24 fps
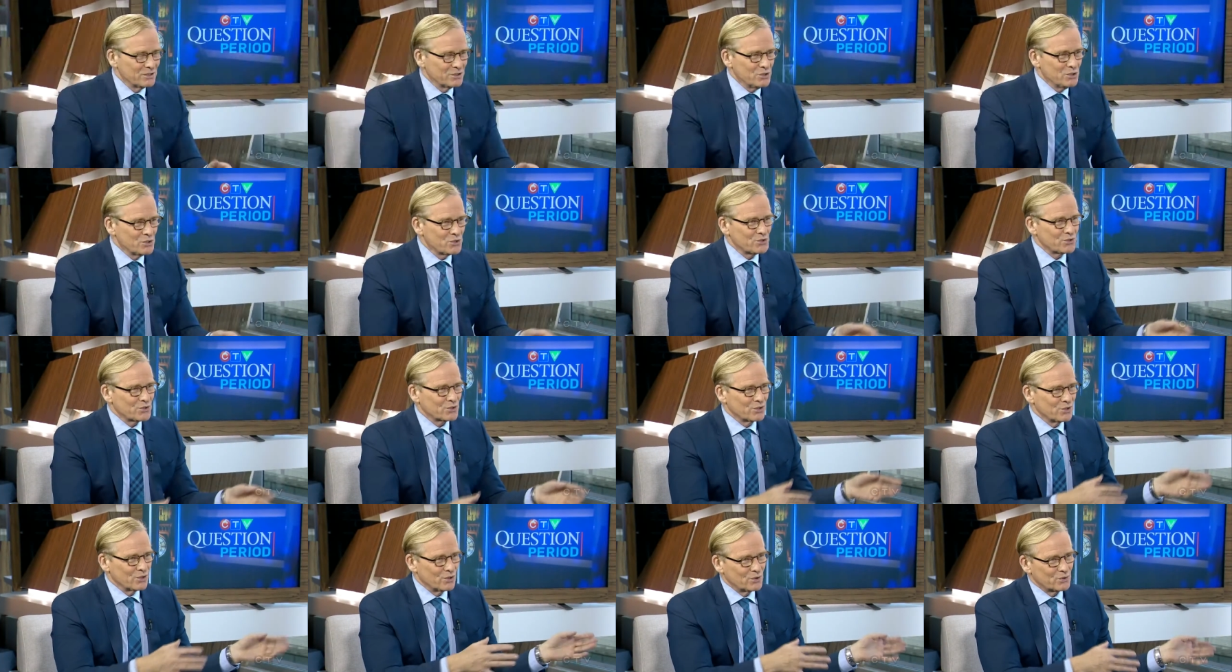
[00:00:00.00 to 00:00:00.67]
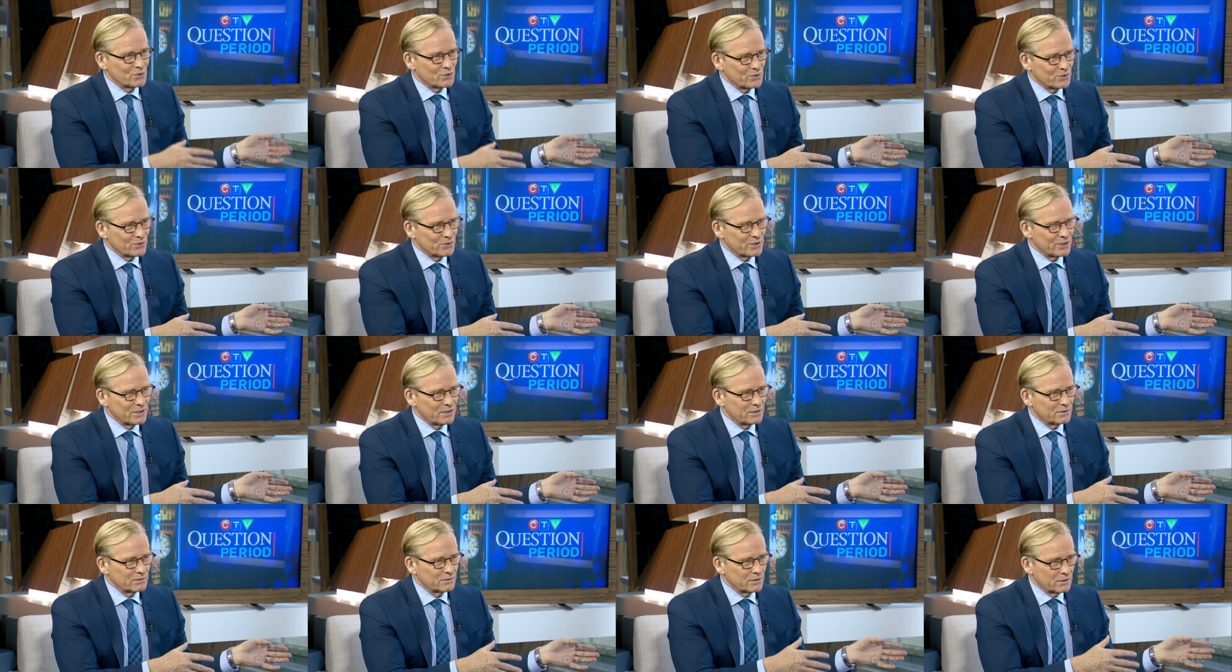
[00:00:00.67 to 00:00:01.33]
used to go to
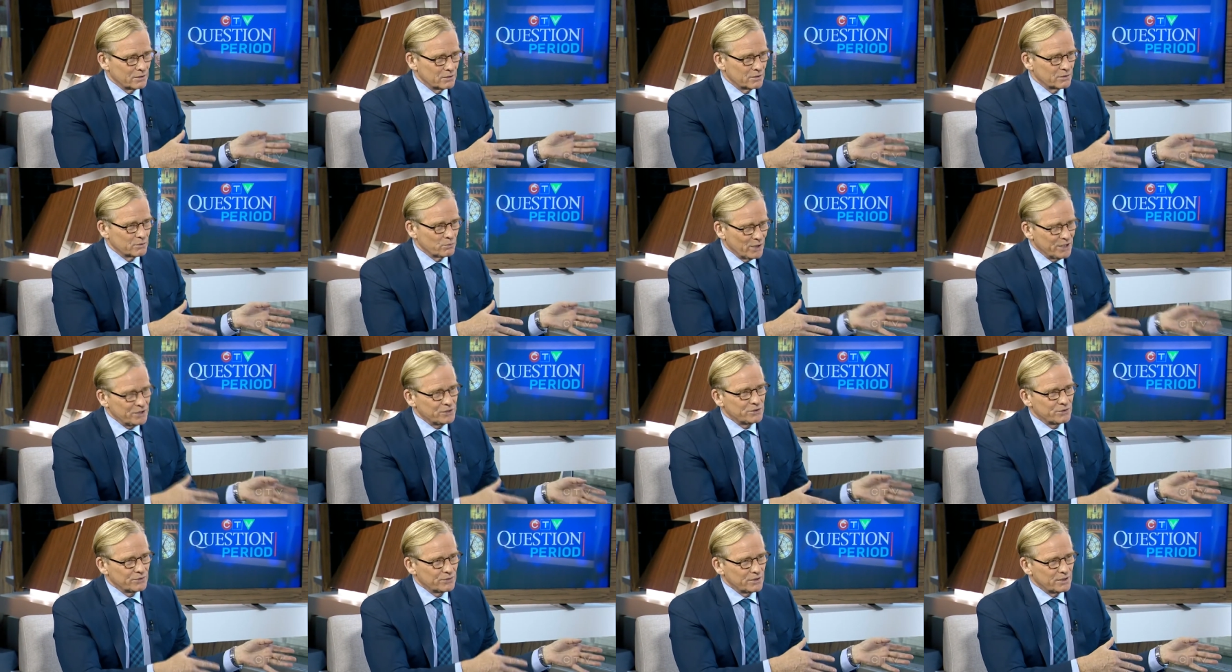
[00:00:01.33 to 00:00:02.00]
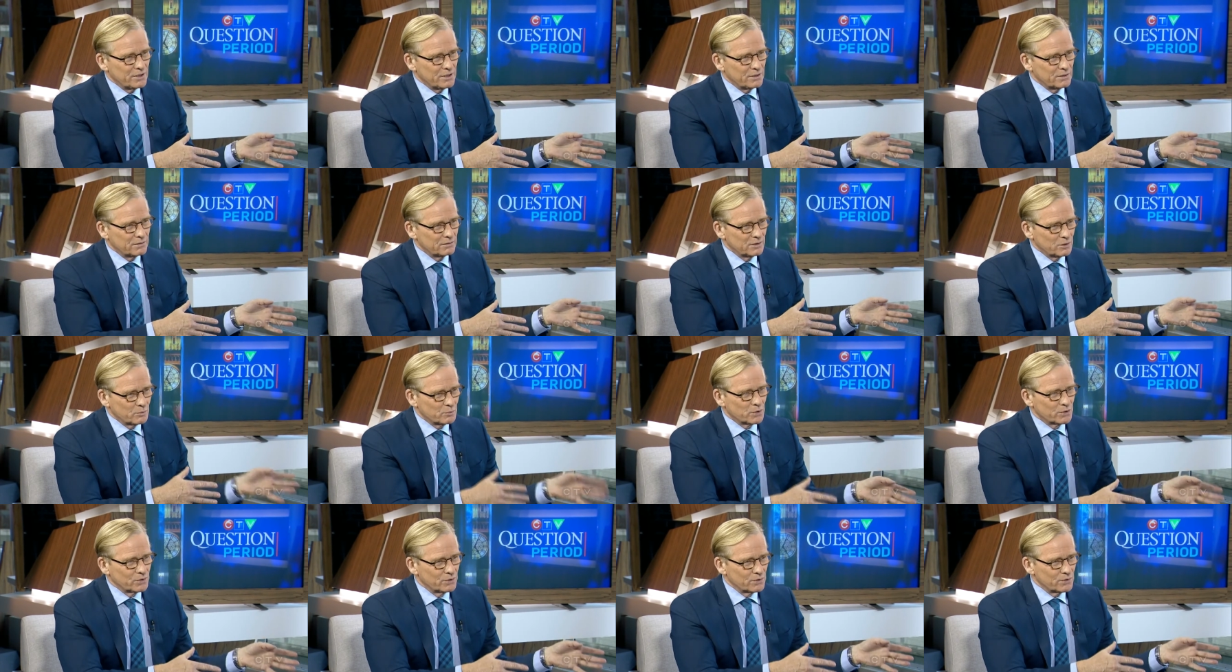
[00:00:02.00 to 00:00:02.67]
the uh, went to the
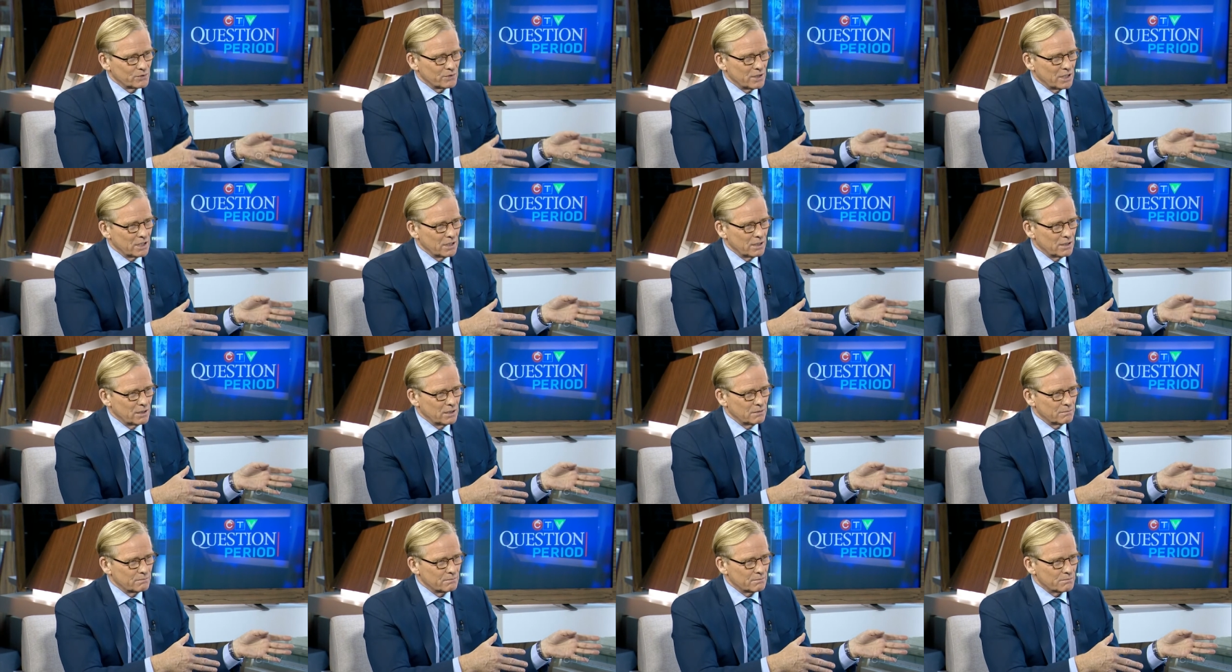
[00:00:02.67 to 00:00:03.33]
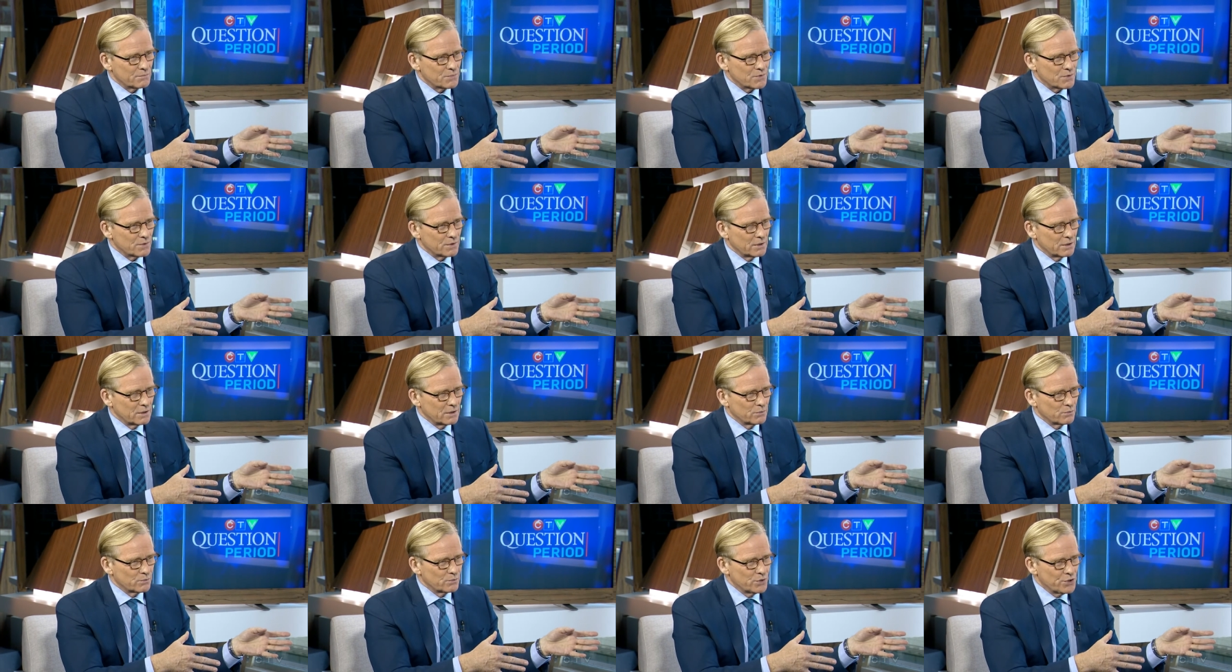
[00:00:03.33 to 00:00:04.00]
liberal um,
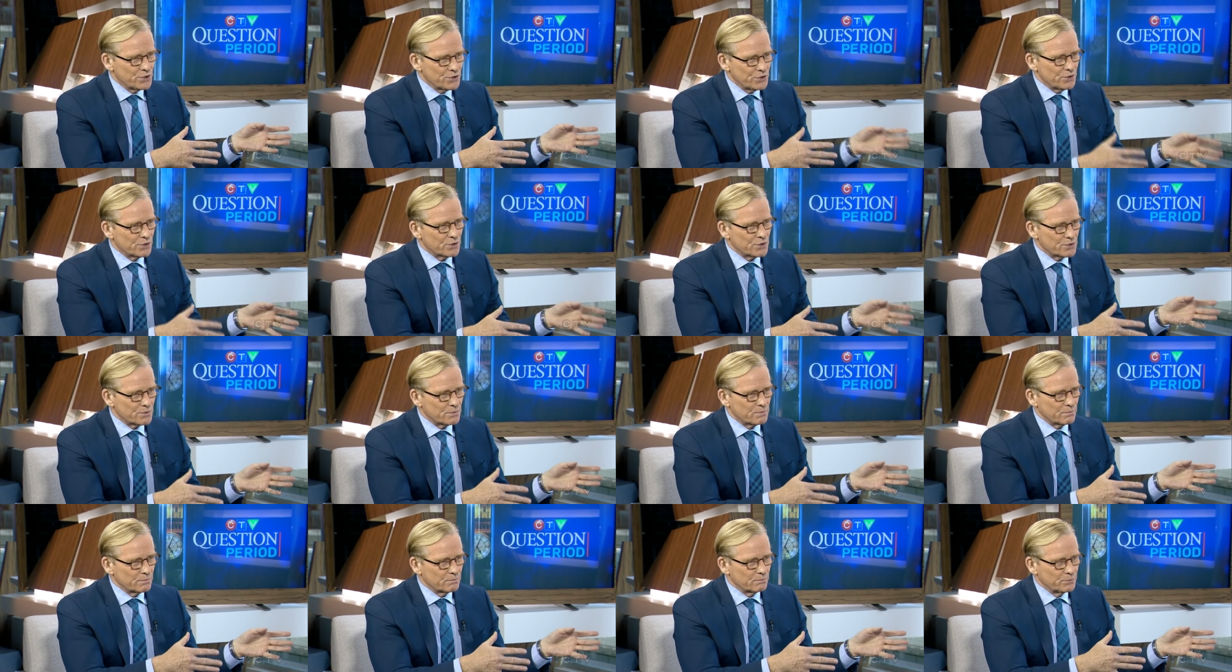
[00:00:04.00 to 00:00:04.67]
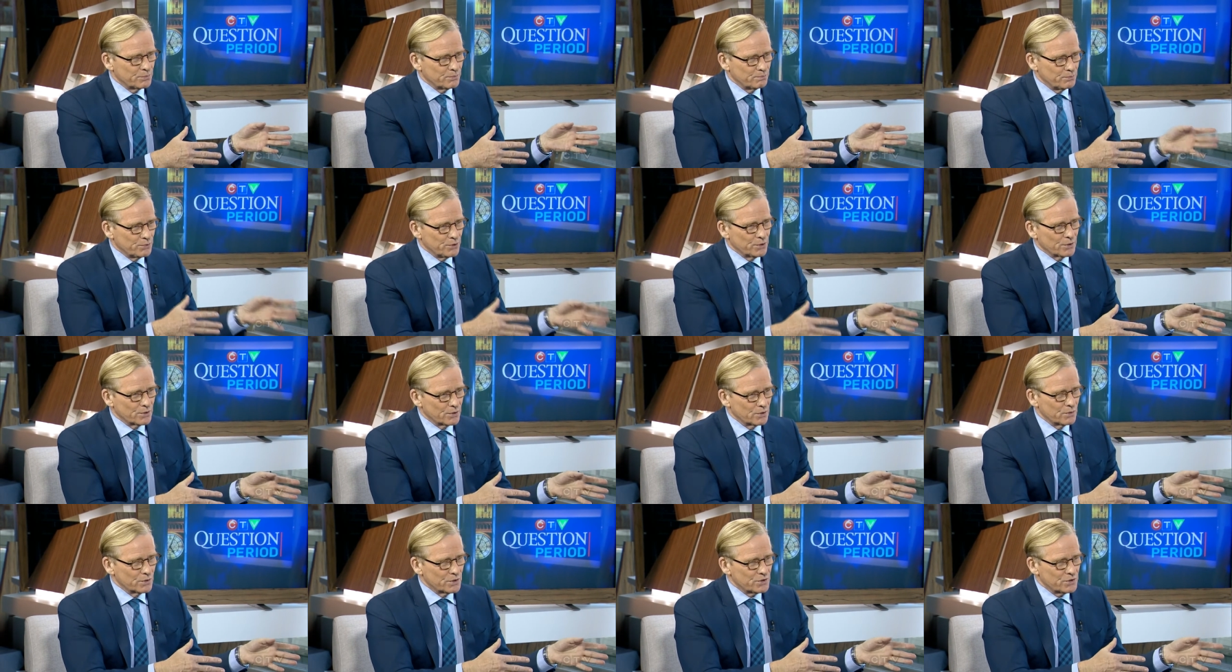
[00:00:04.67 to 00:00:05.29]
uh, Research Bureau.